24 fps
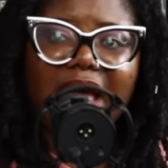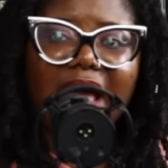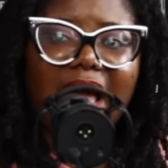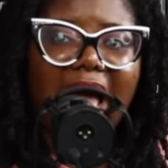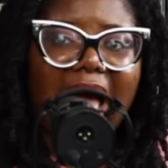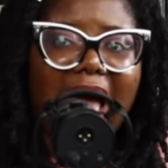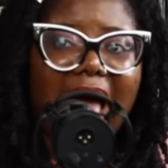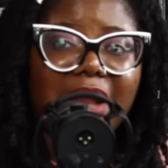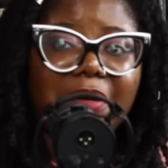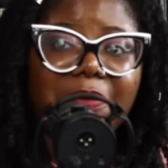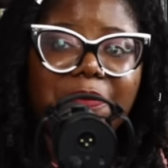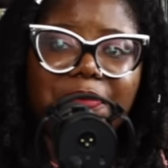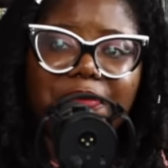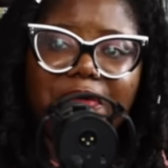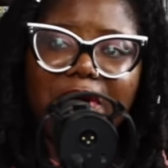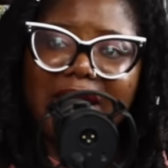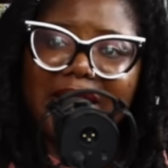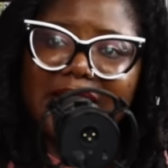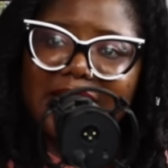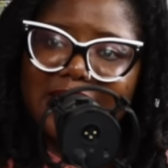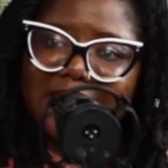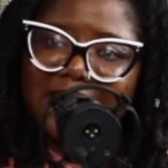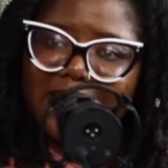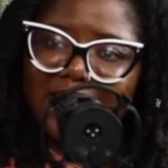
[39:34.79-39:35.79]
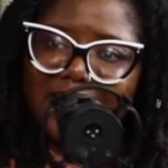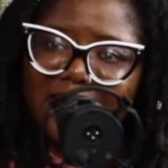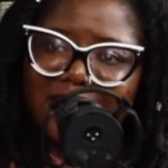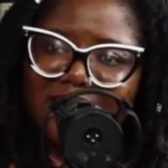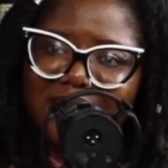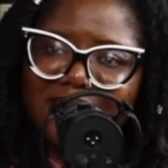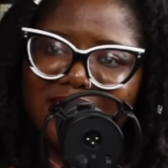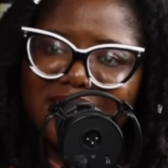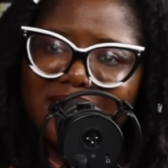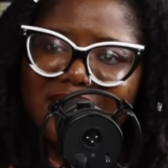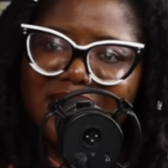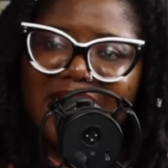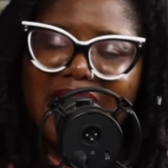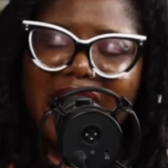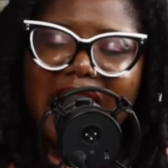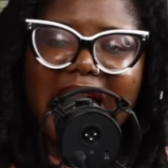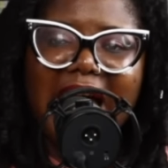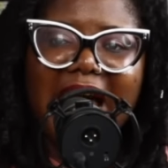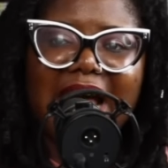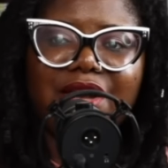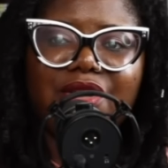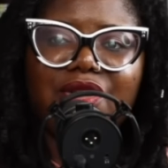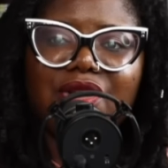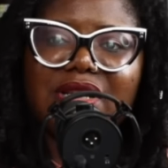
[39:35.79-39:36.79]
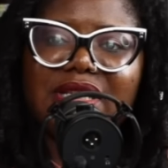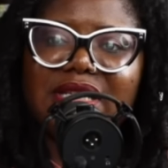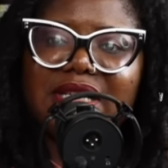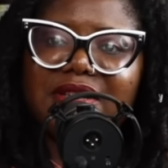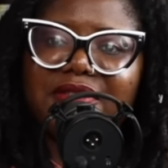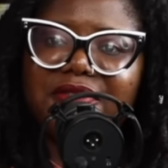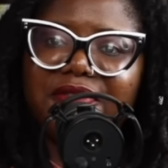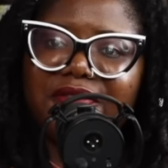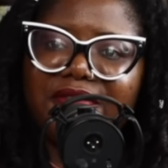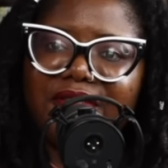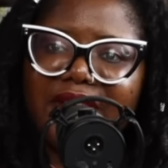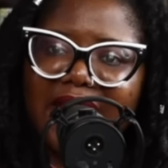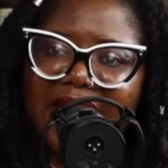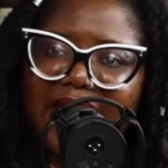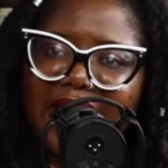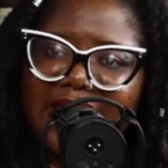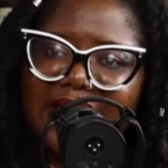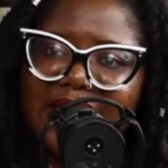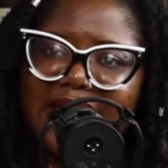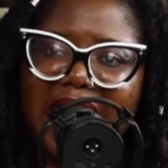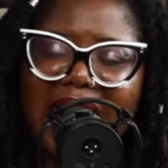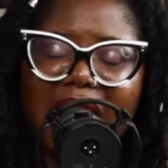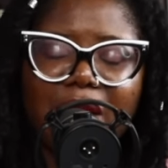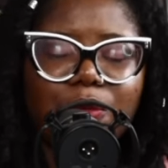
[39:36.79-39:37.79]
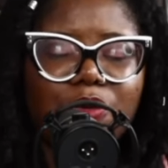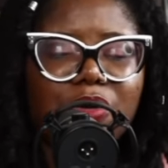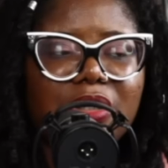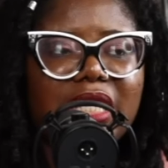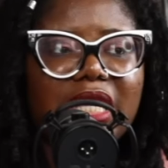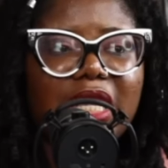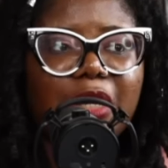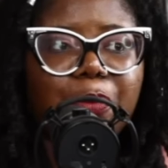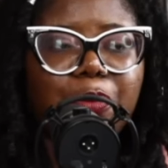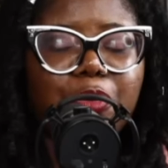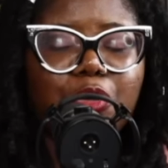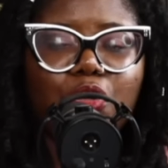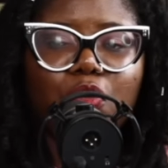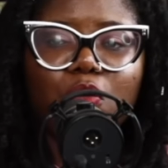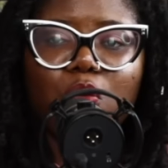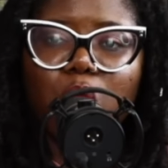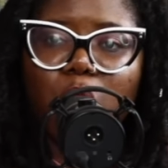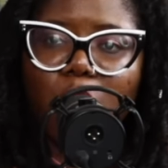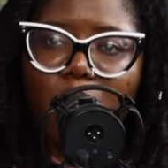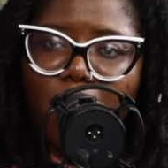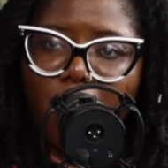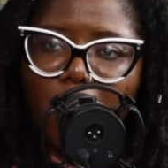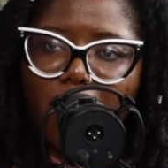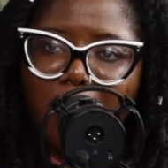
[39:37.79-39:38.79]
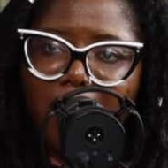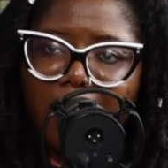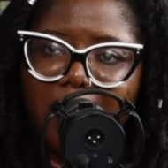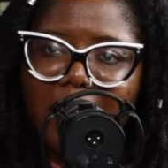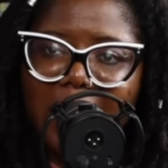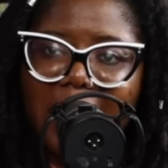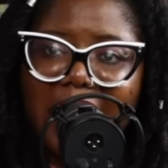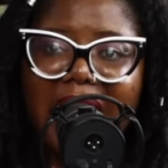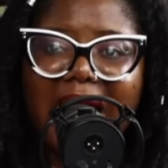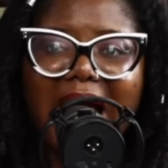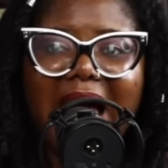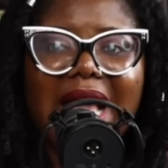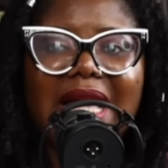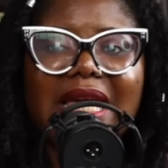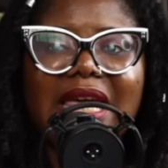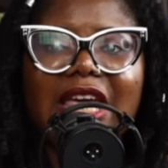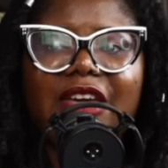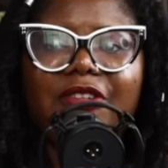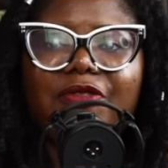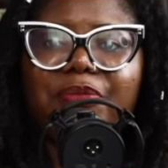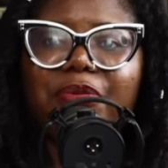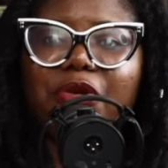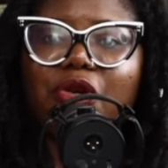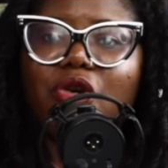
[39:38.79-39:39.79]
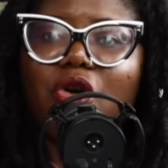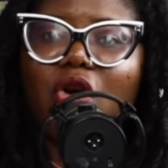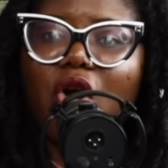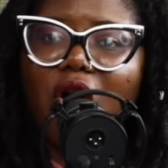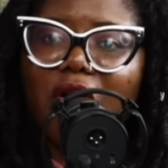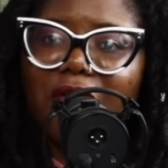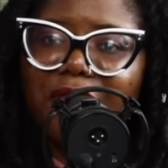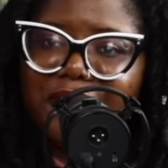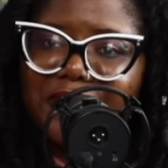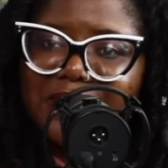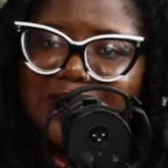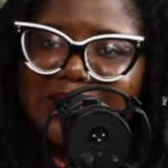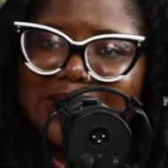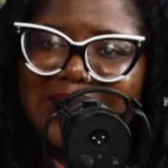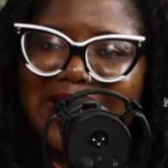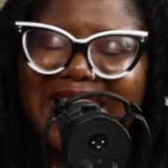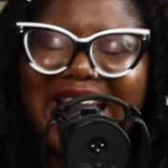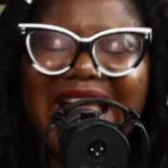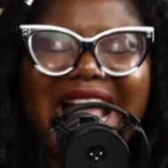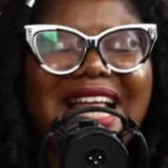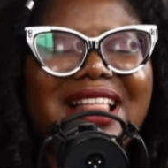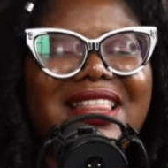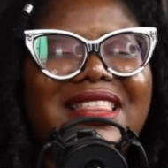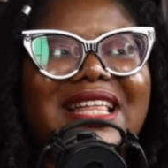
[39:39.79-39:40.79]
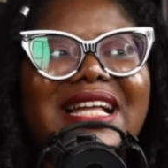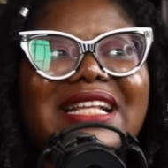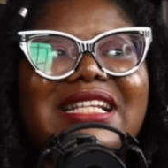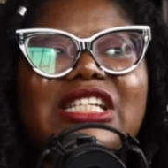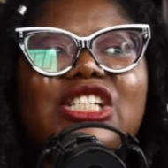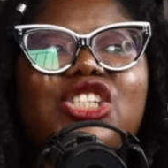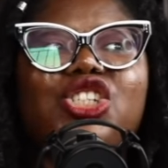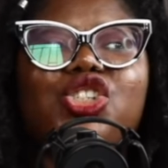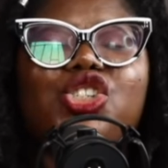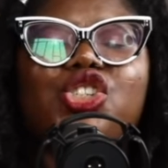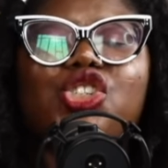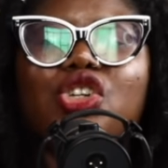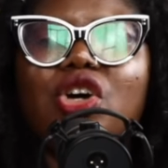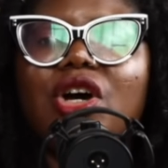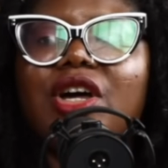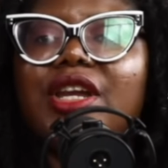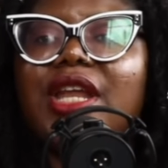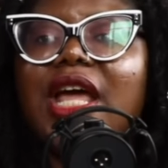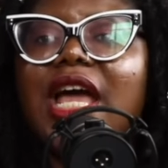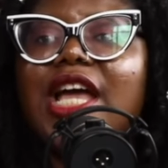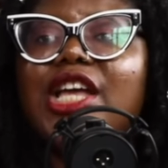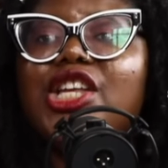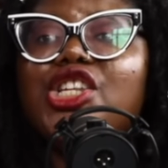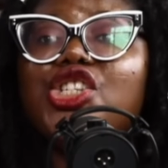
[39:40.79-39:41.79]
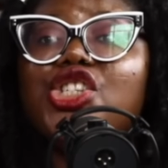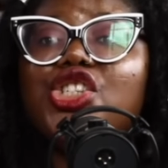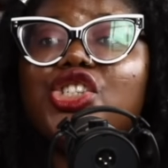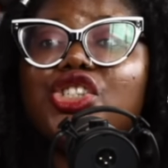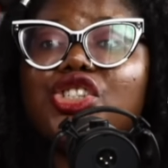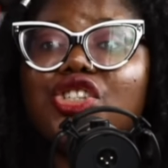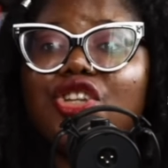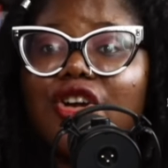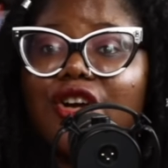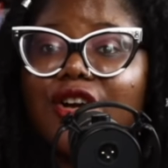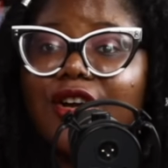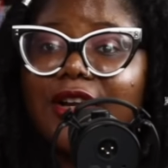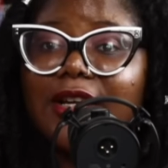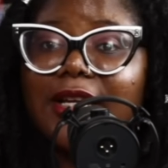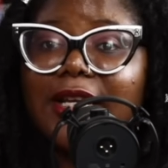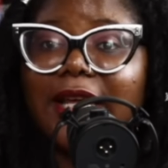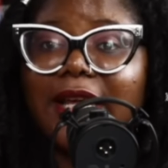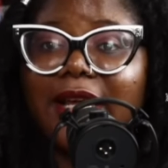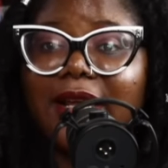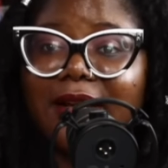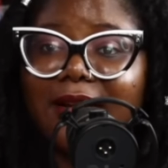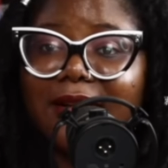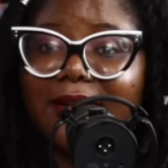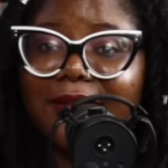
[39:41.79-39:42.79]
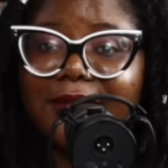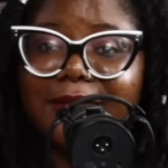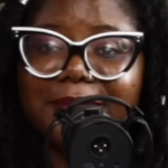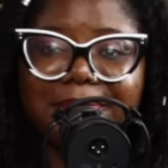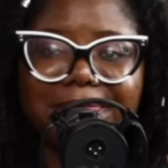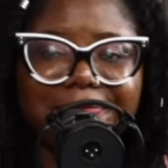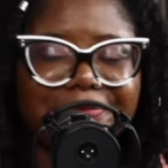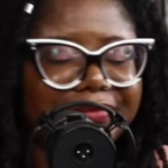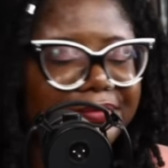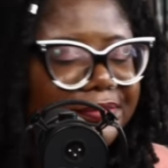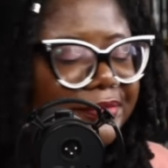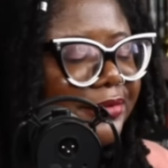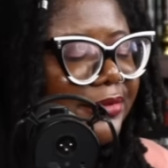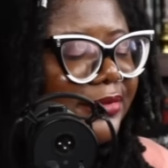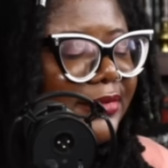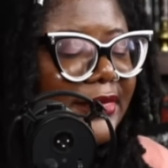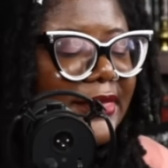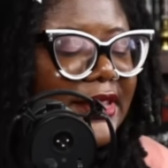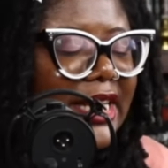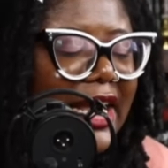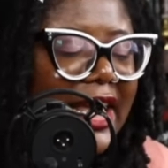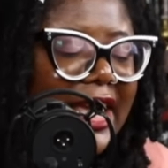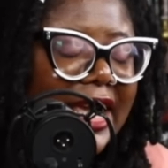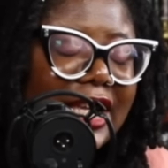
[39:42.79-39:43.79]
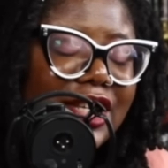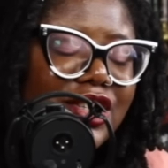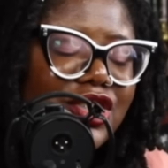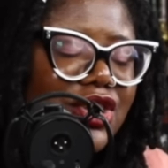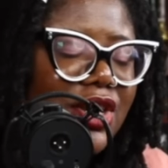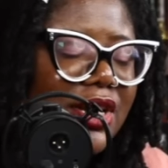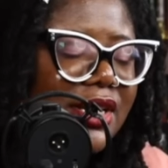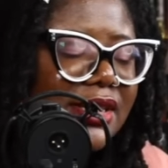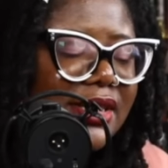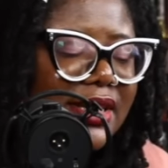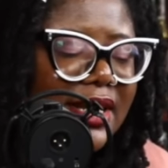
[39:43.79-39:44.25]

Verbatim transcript: and brightly and doesn't fade and will keep you warm and keep you comforted and that is john stirling it's just